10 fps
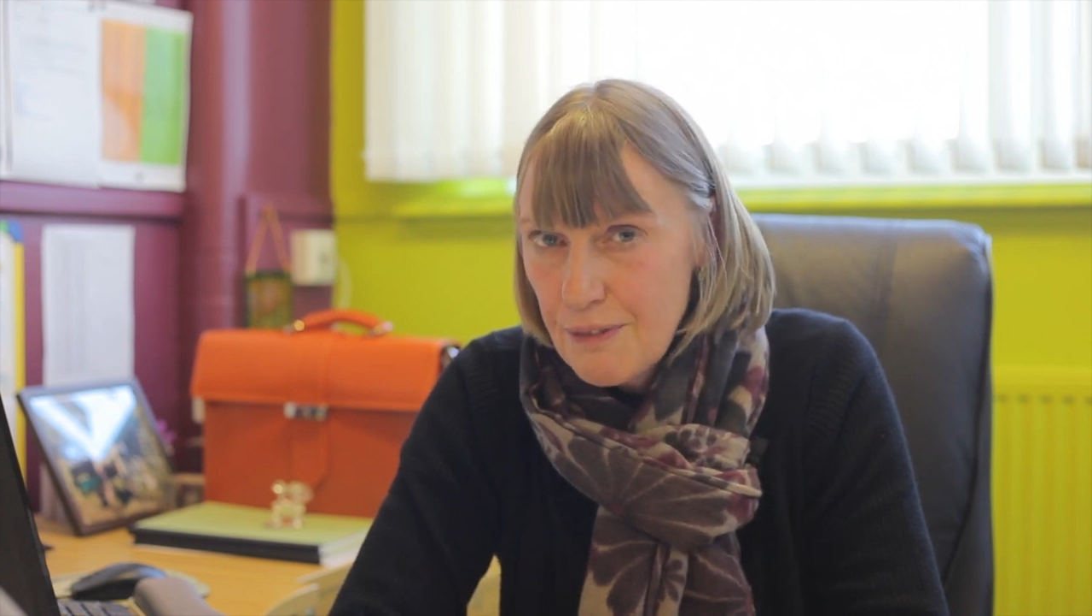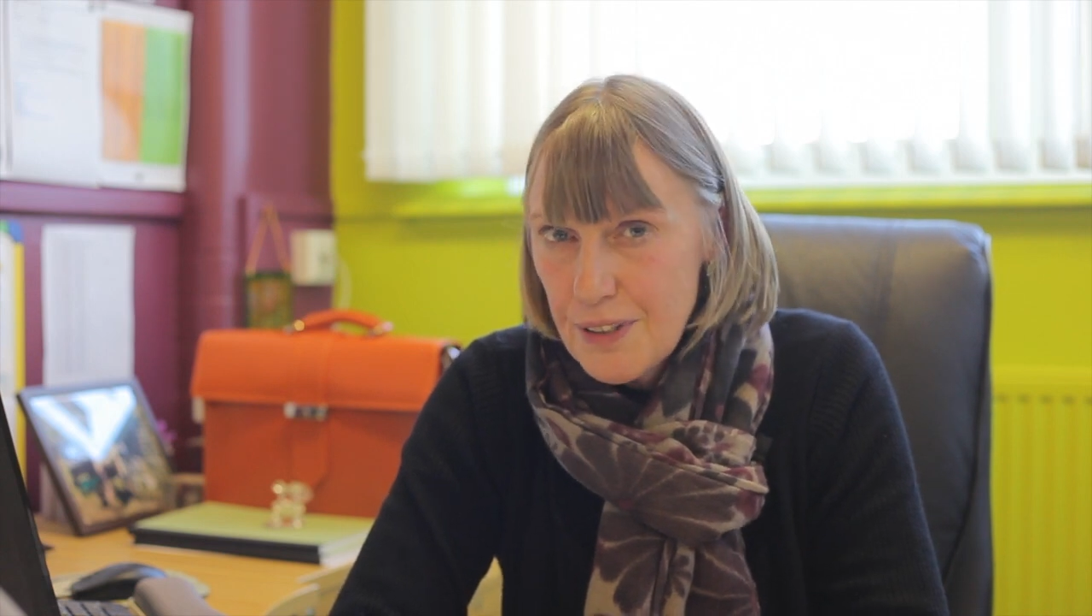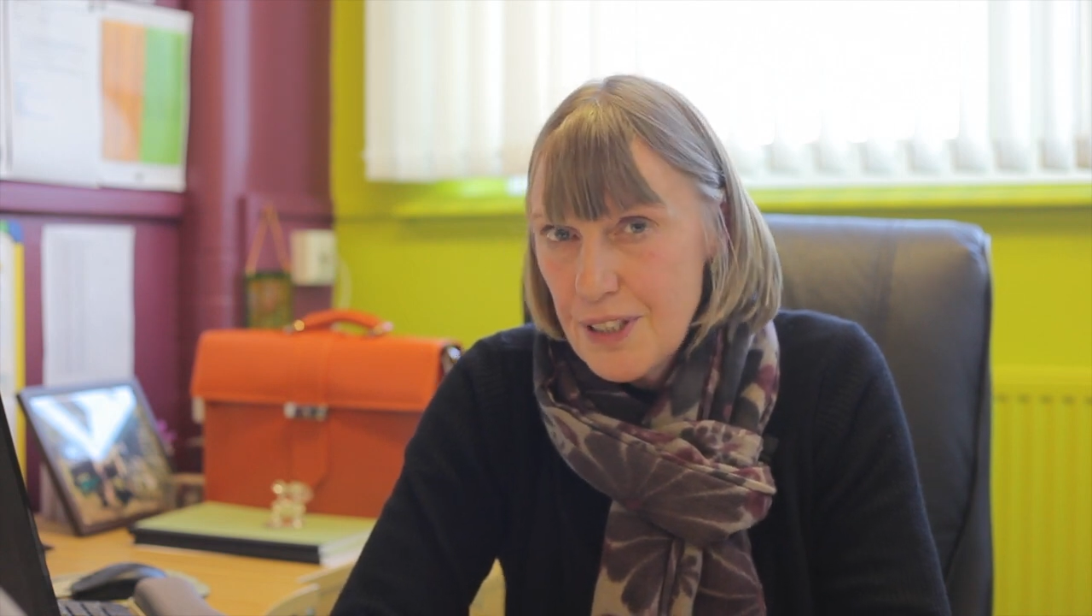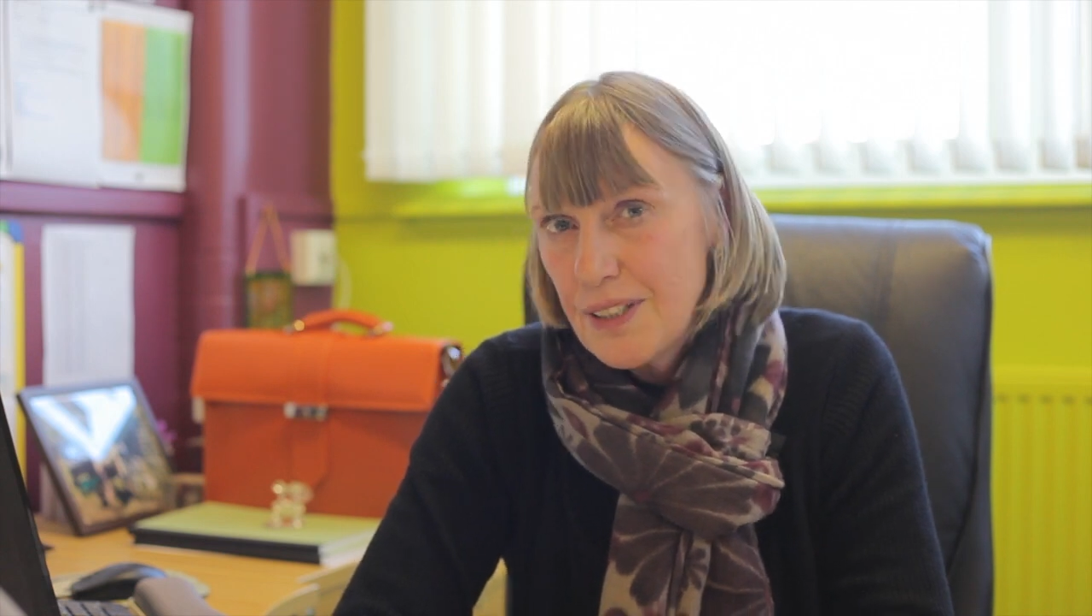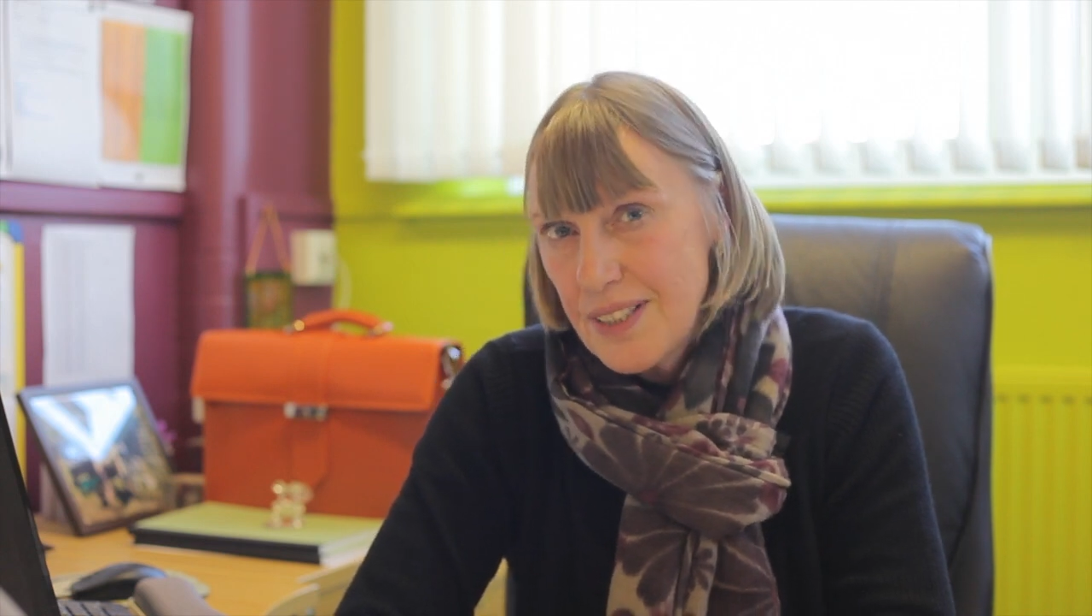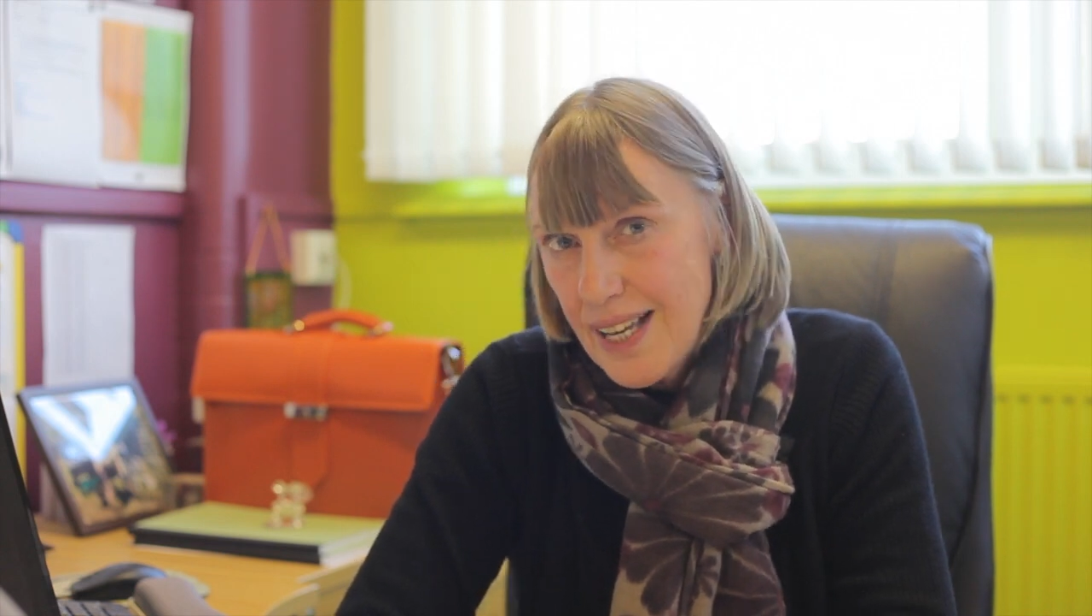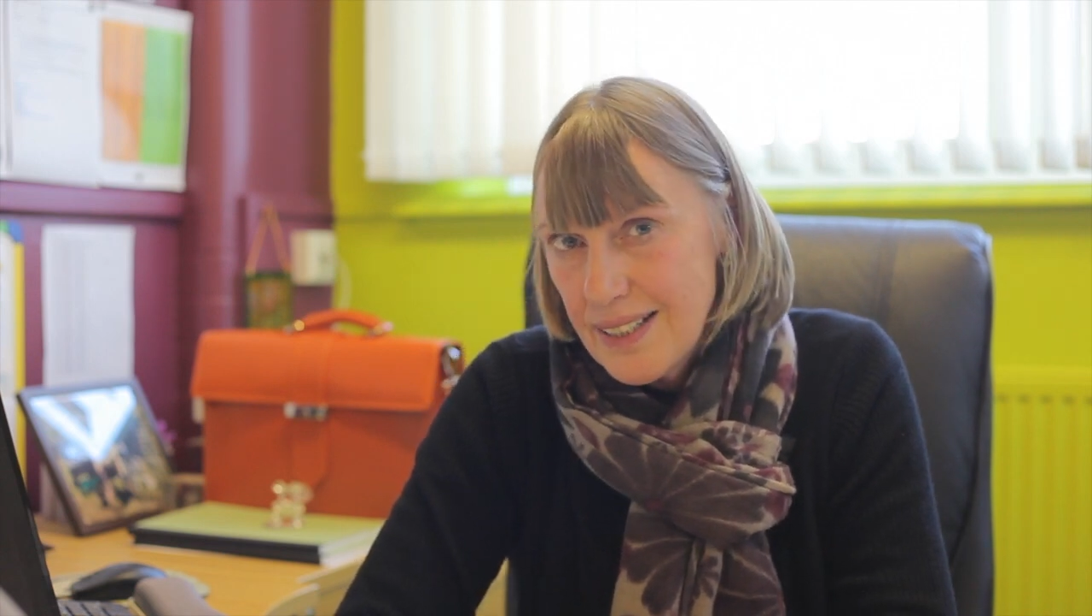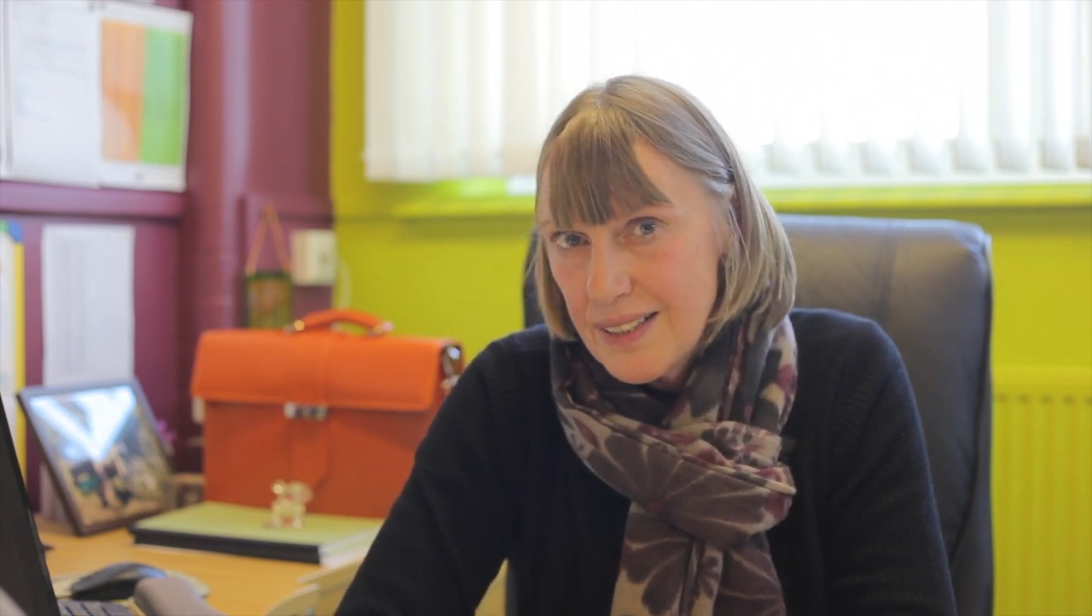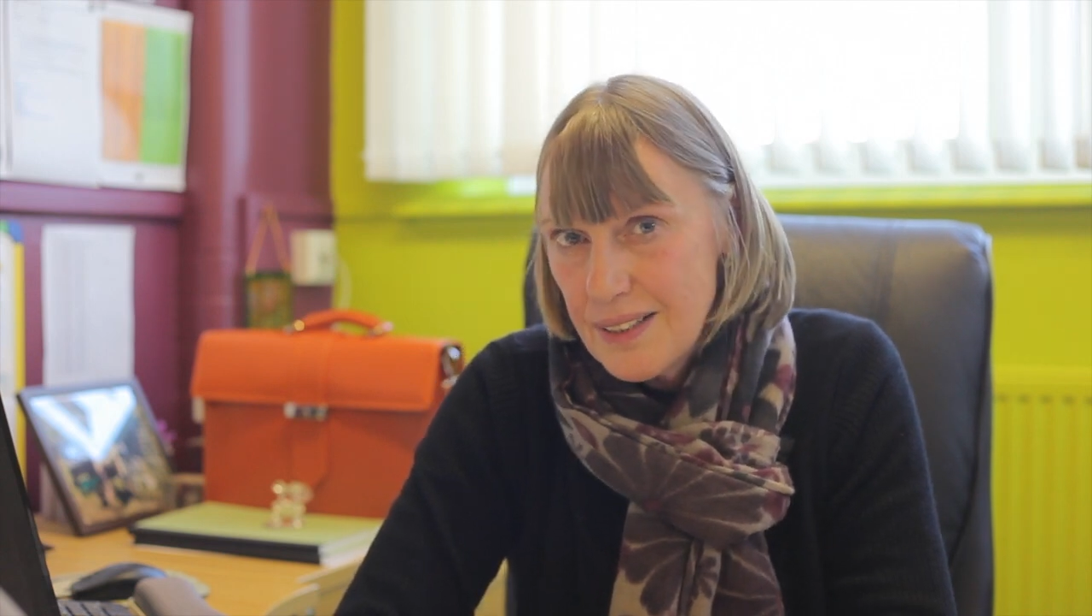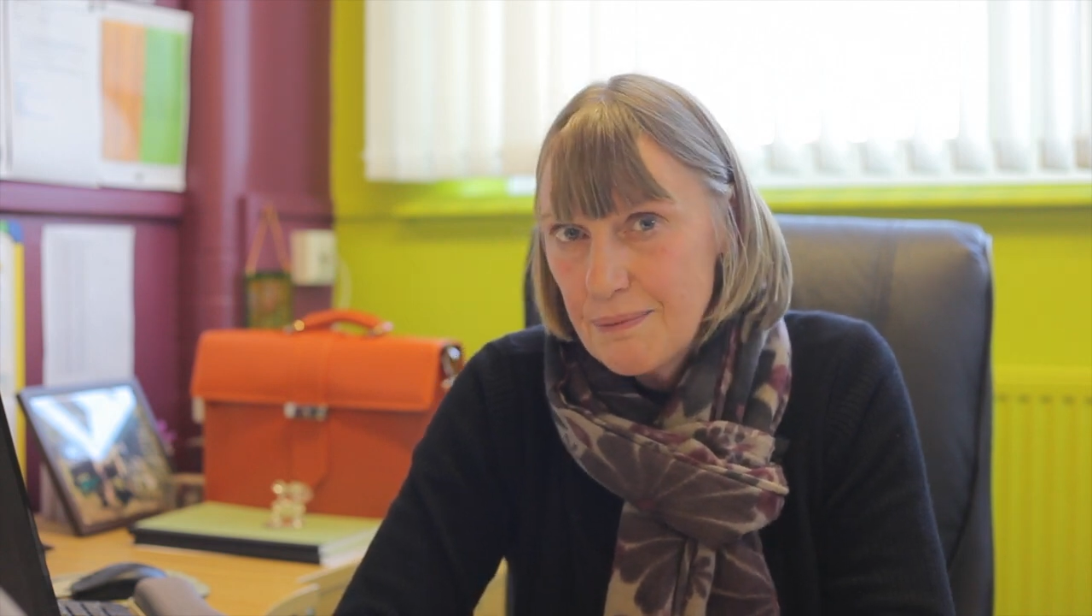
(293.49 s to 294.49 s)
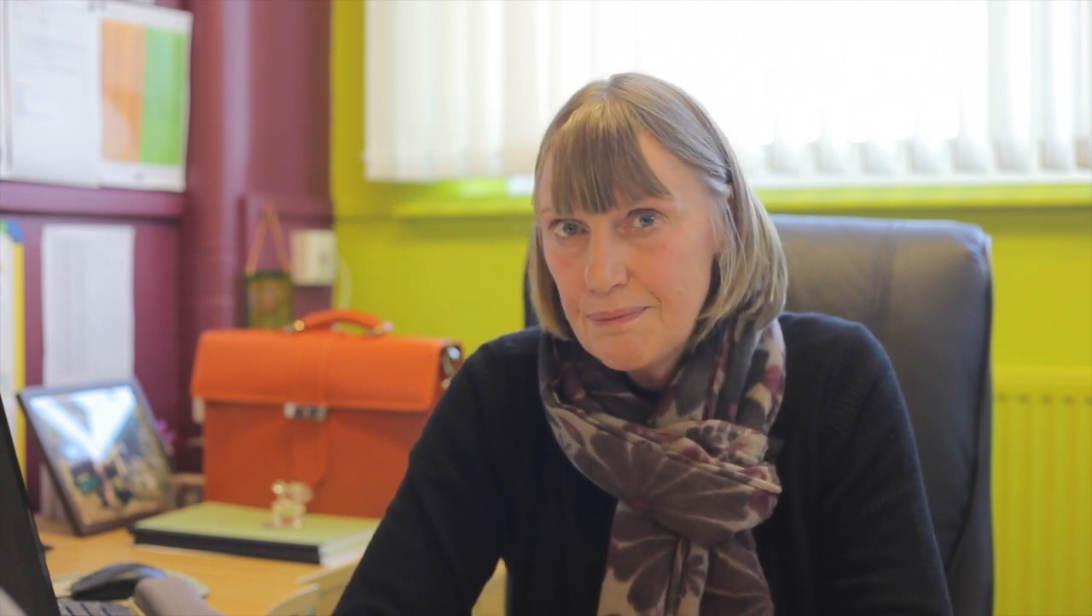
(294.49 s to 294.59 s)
for success.